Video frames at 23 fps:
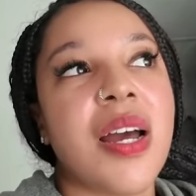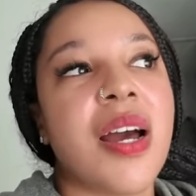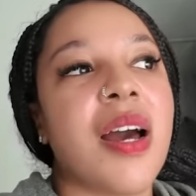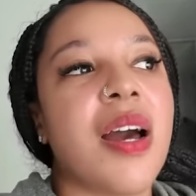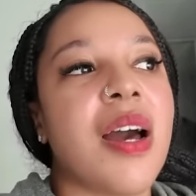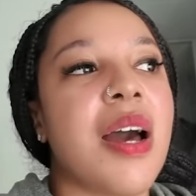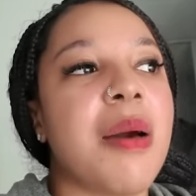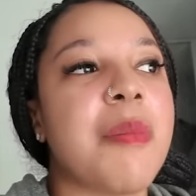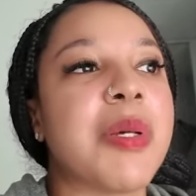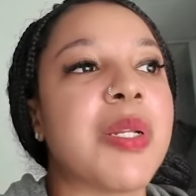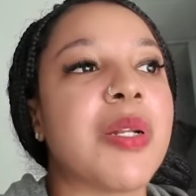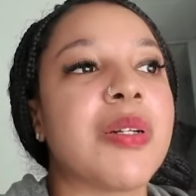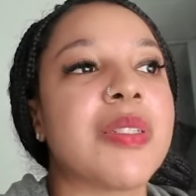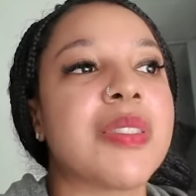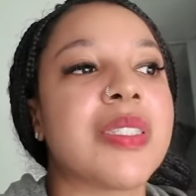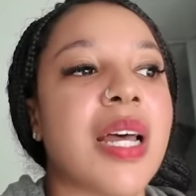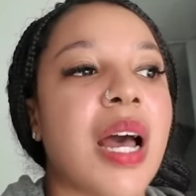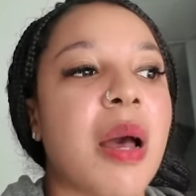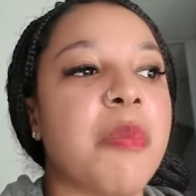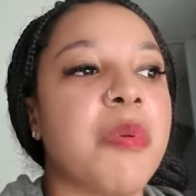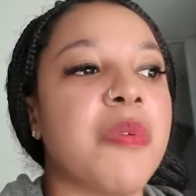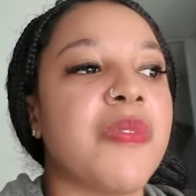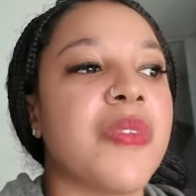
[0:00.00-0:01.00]
And on
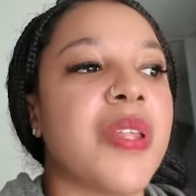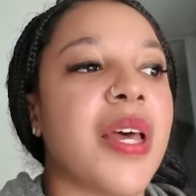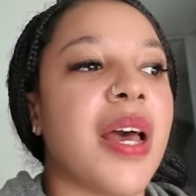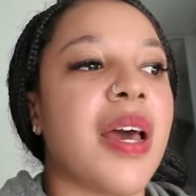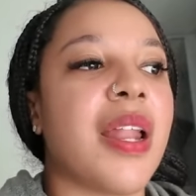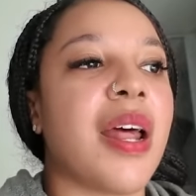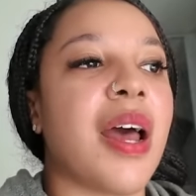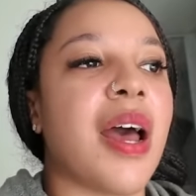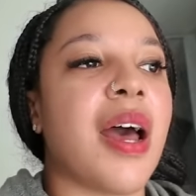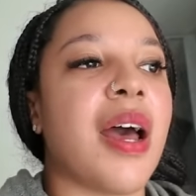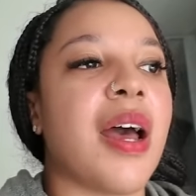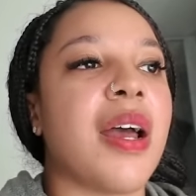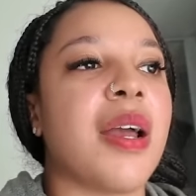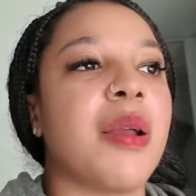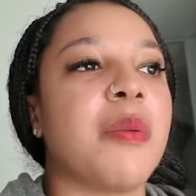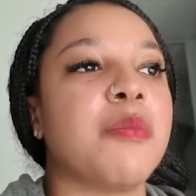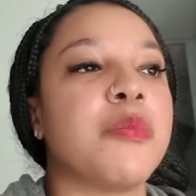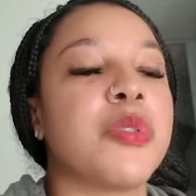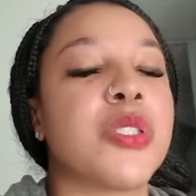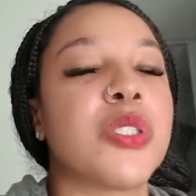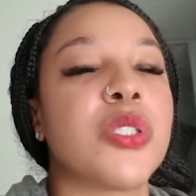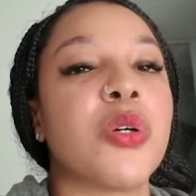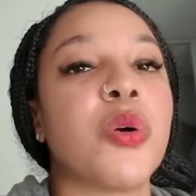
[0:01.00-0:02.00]
top of that,
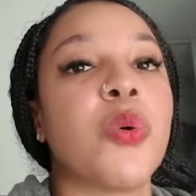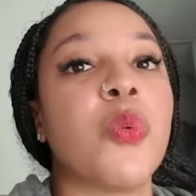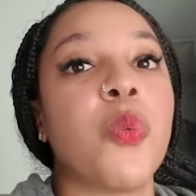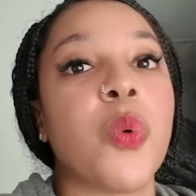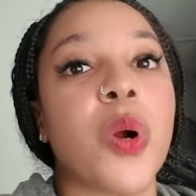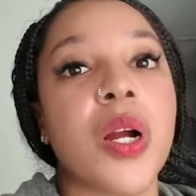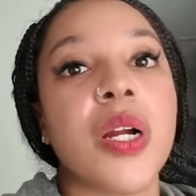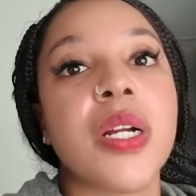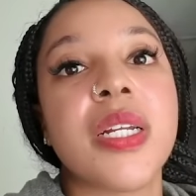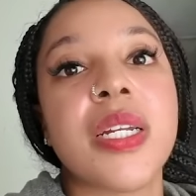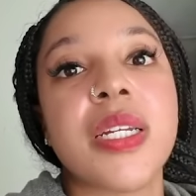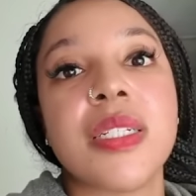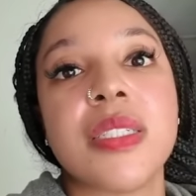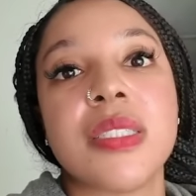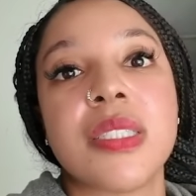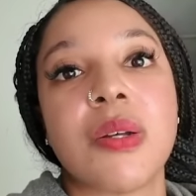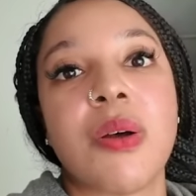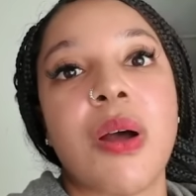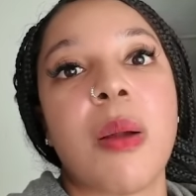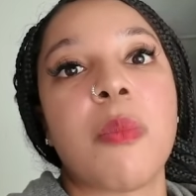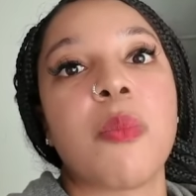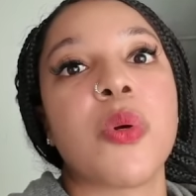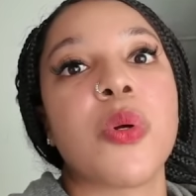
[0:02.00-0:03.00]
I'm still working.
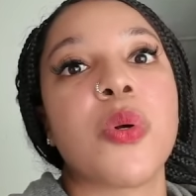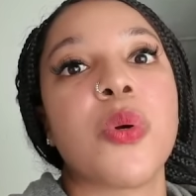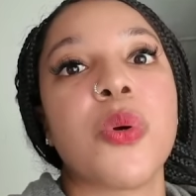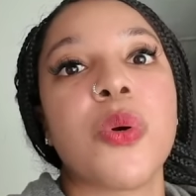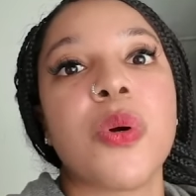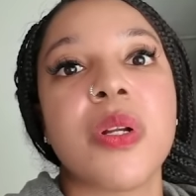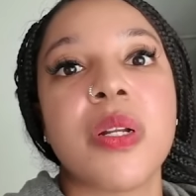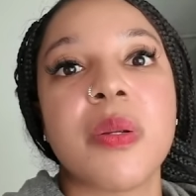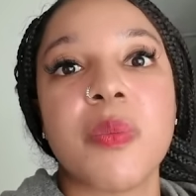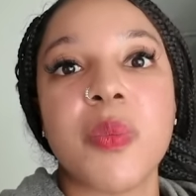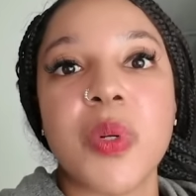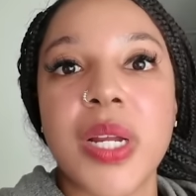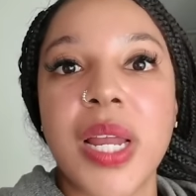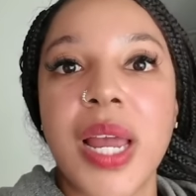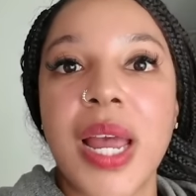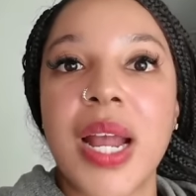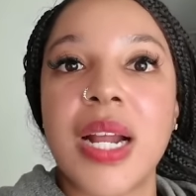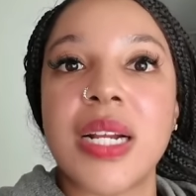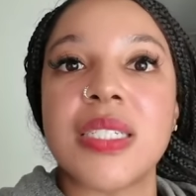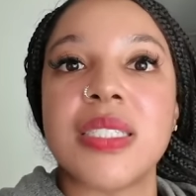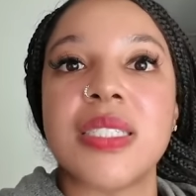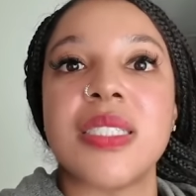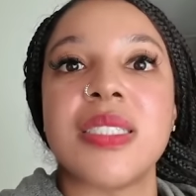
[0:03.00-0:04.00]
So I'm recording
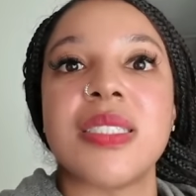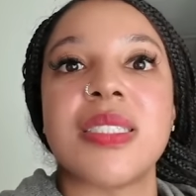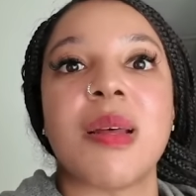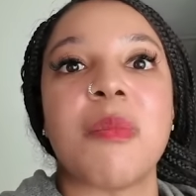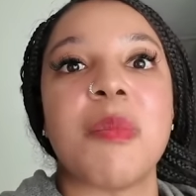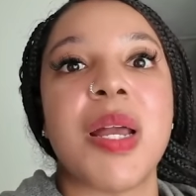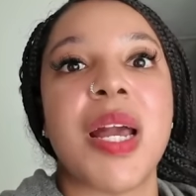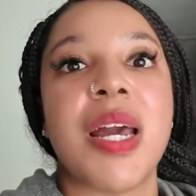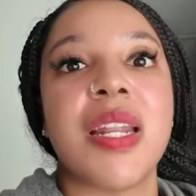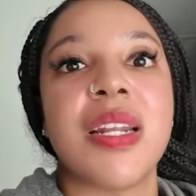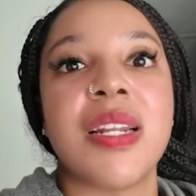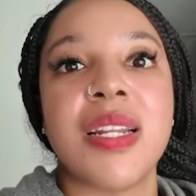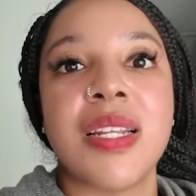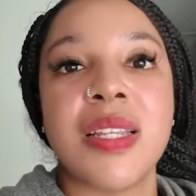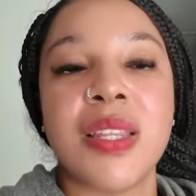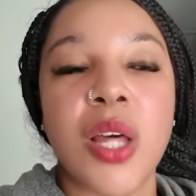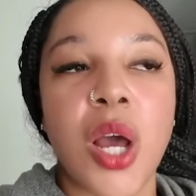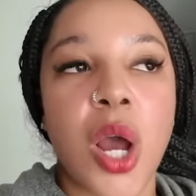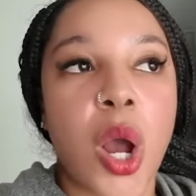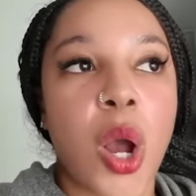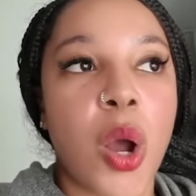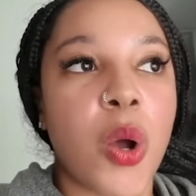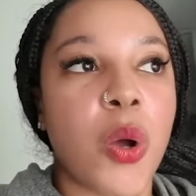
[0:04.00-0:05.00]
reactions. I'm editing
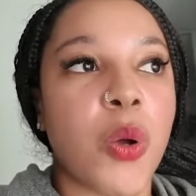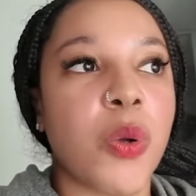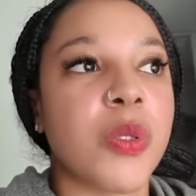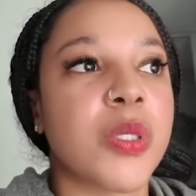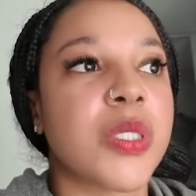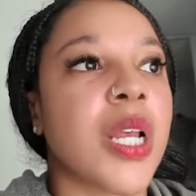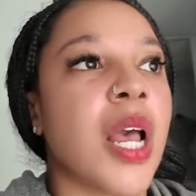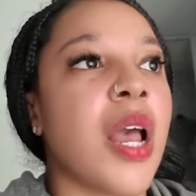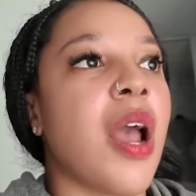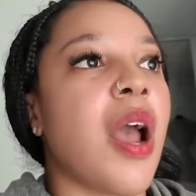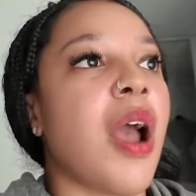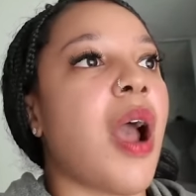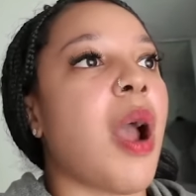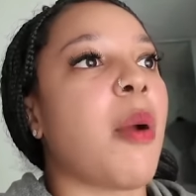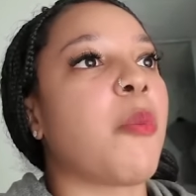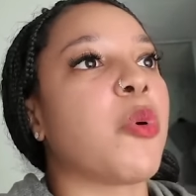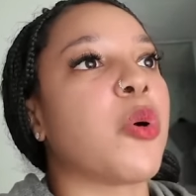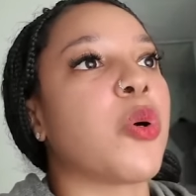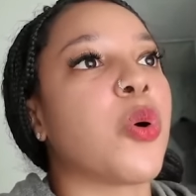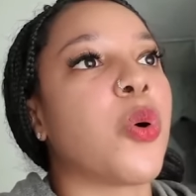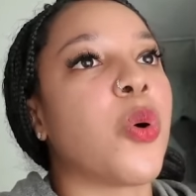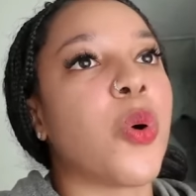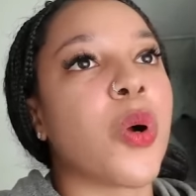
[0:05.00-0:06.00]
those. I'm
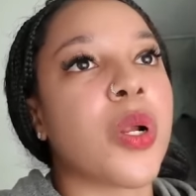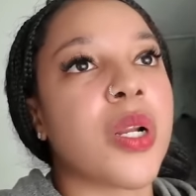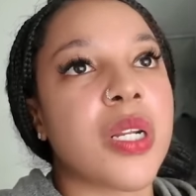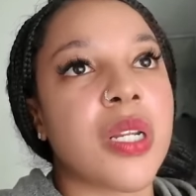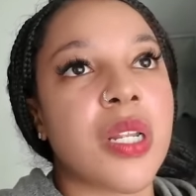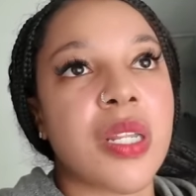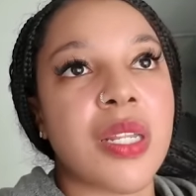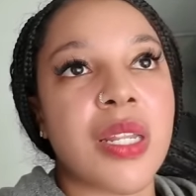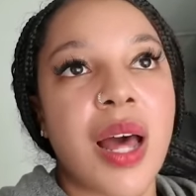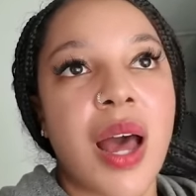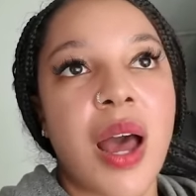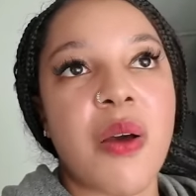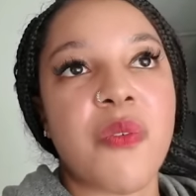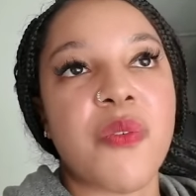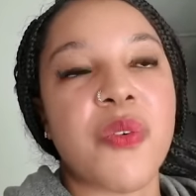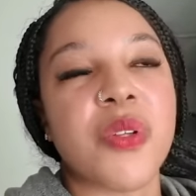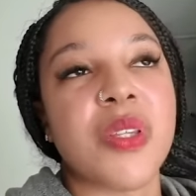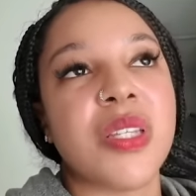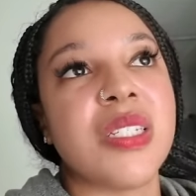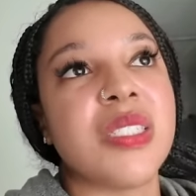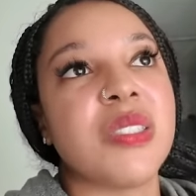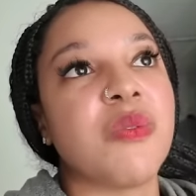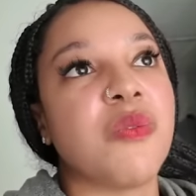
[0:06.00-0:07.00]
recording a lot for
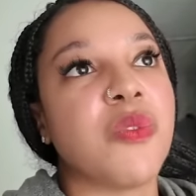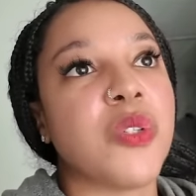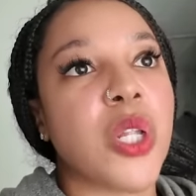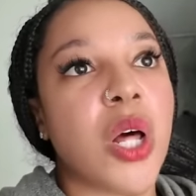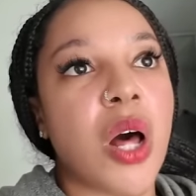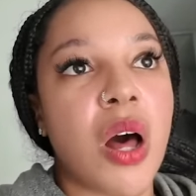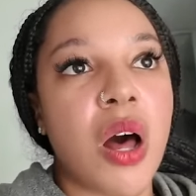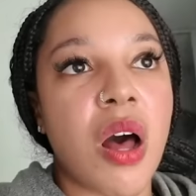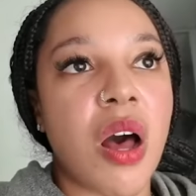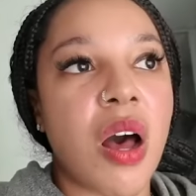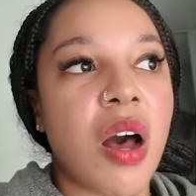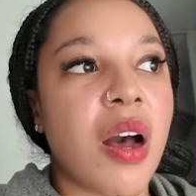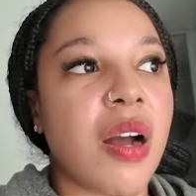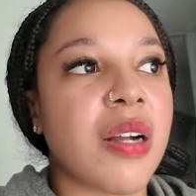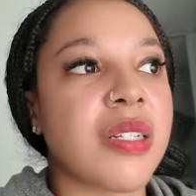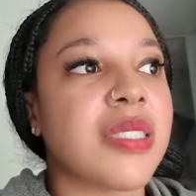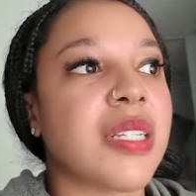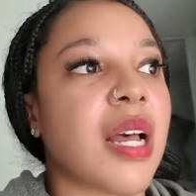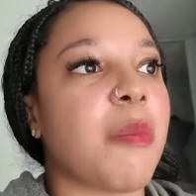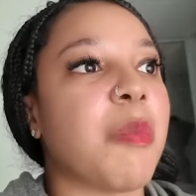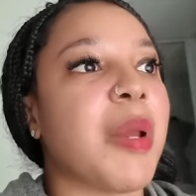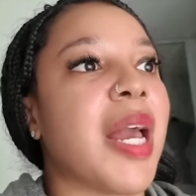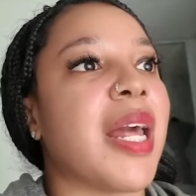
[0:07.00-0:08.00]
these
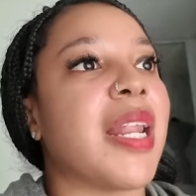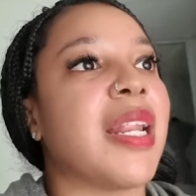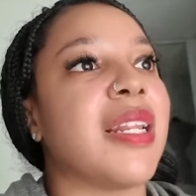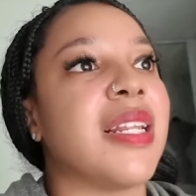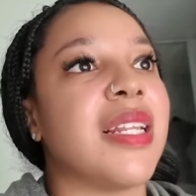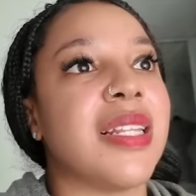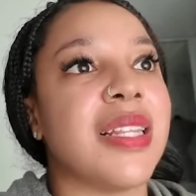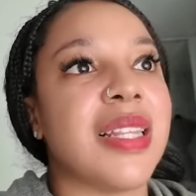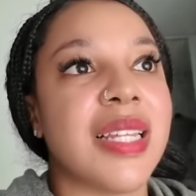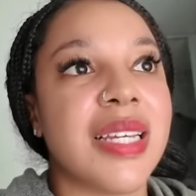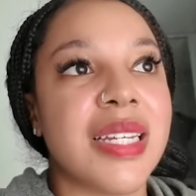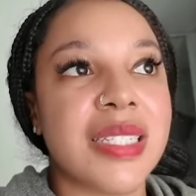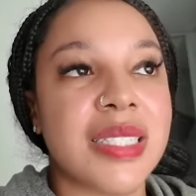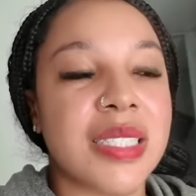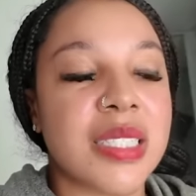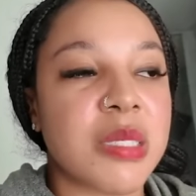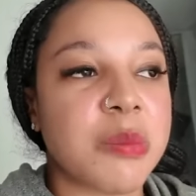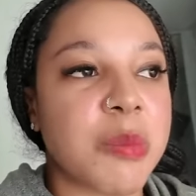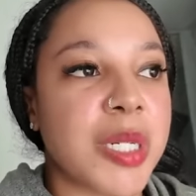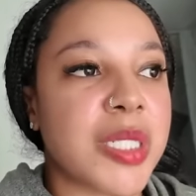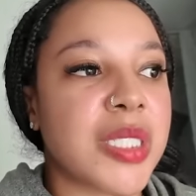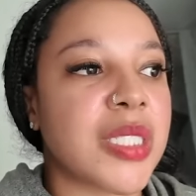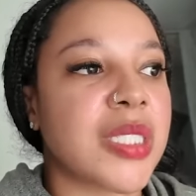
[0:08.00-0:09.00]
vlogs. I'm editing this
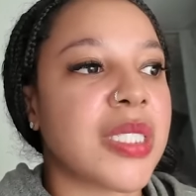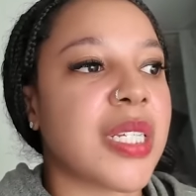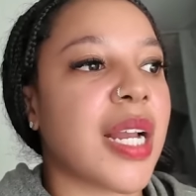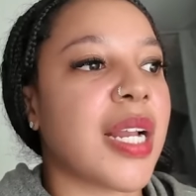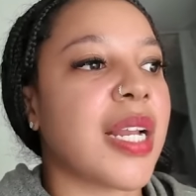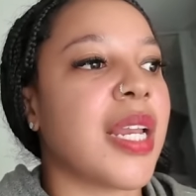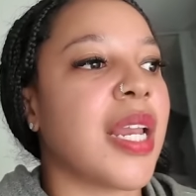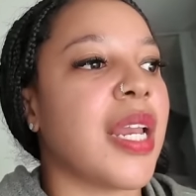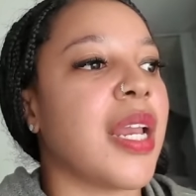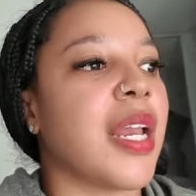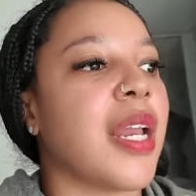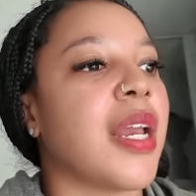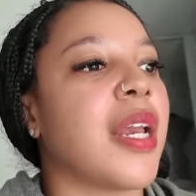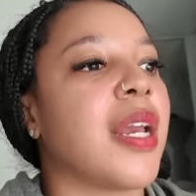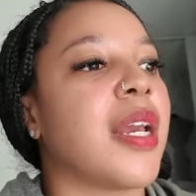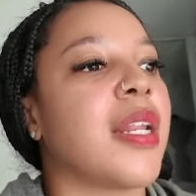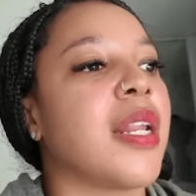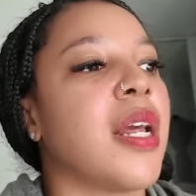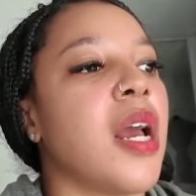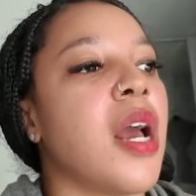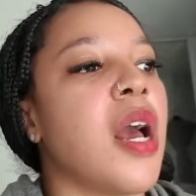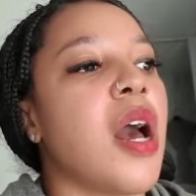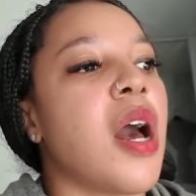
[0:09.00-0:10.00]
as much as I
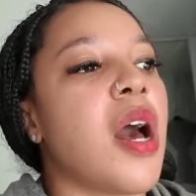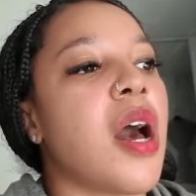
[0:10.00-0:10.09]
can.